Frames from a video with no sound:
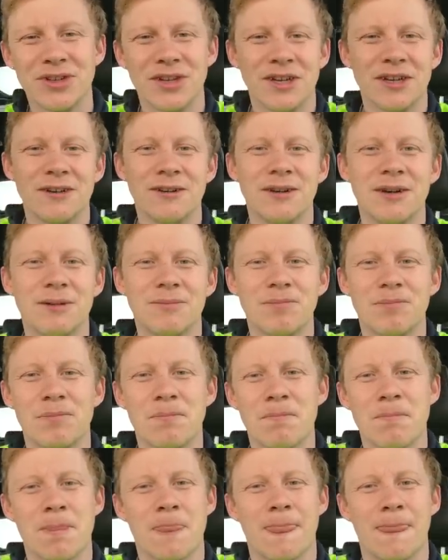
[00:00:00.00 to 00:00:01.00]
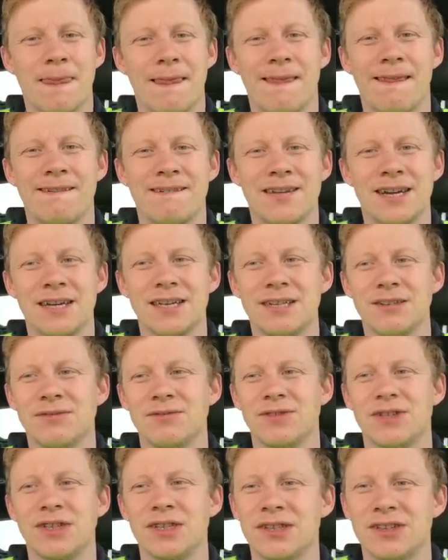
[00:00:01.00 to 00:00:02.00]
I'm kind
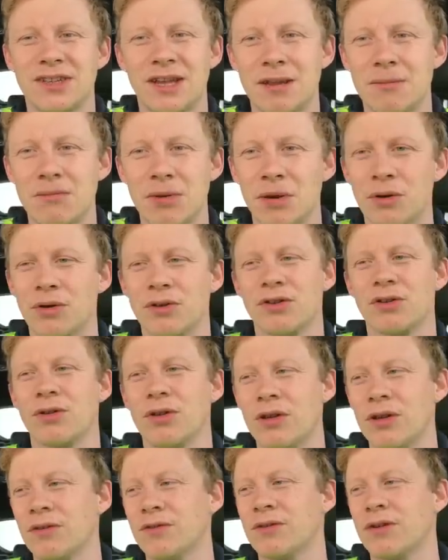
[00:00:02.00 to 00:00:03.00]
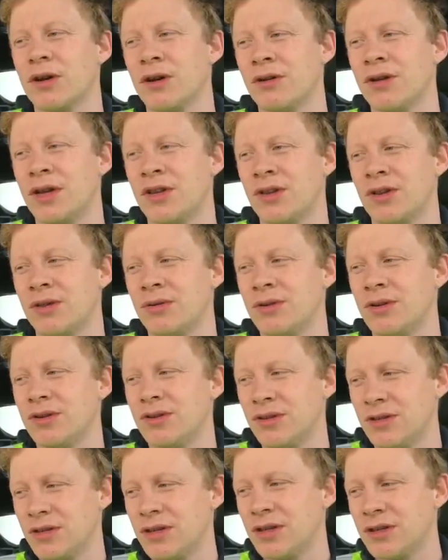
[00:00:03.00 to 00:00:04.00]
of in the same boat as all the other RS
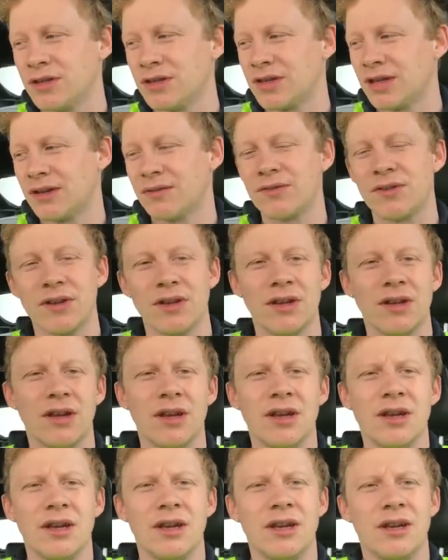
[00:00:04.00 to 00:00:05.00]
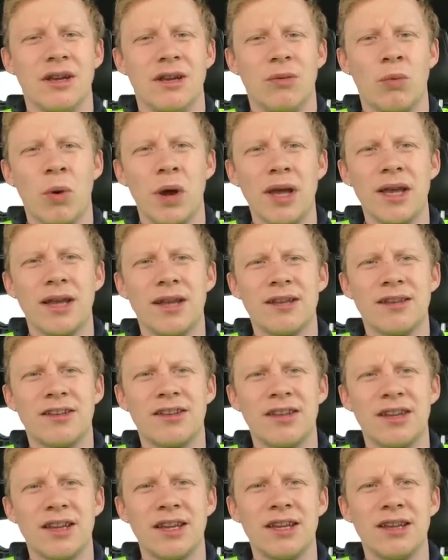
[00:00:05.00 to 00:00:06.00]
owners, and you just have to wait and
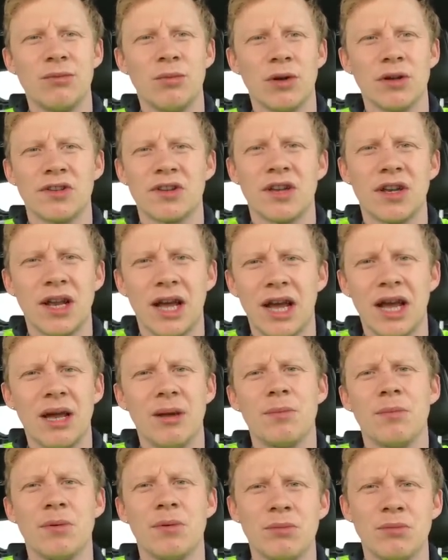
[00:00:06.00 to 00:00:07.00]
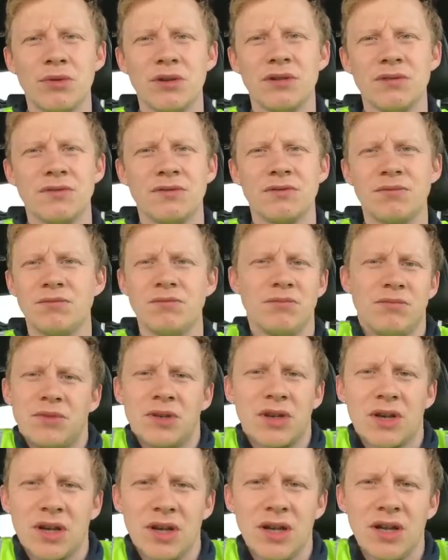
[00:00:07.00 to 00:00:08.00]
see what's going to happen with
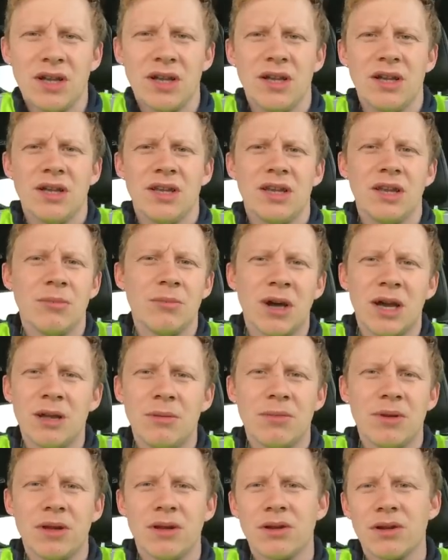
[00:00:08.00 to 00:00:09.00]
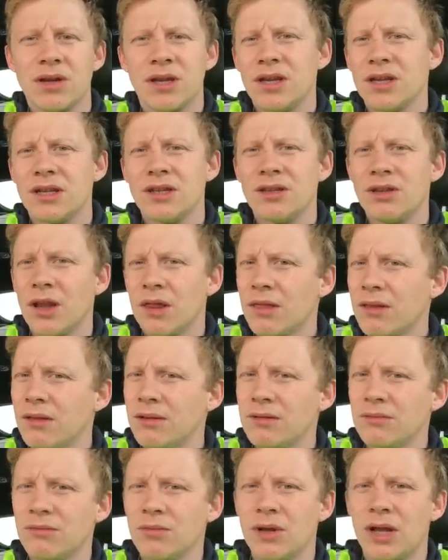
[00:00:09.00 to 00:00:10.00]
your car. You might be lucky and
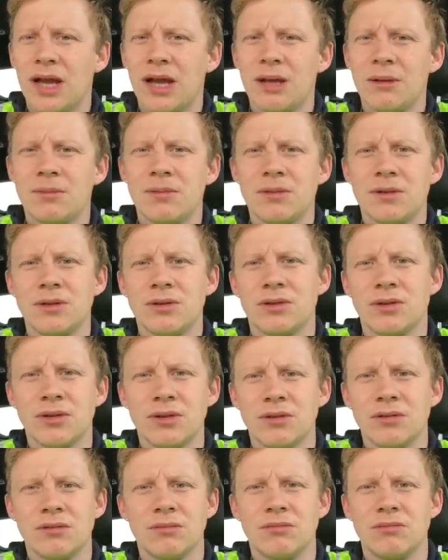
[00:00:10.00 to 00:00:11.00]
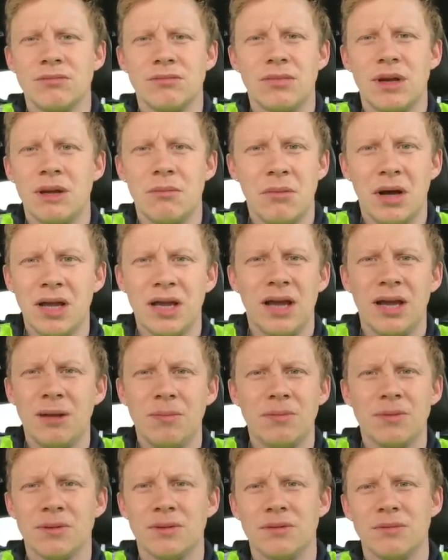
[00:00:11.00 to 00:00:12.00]
nothing will happen, or it might
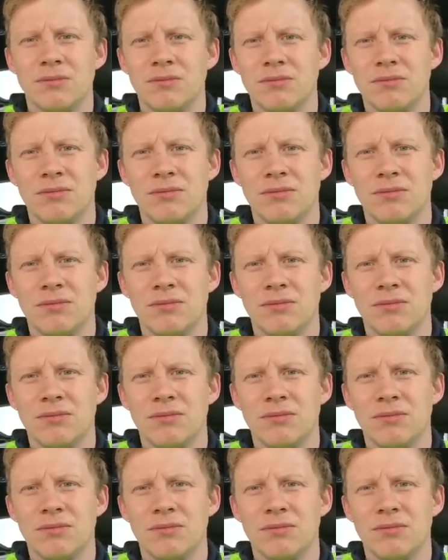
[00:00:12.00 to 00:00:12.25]
happen.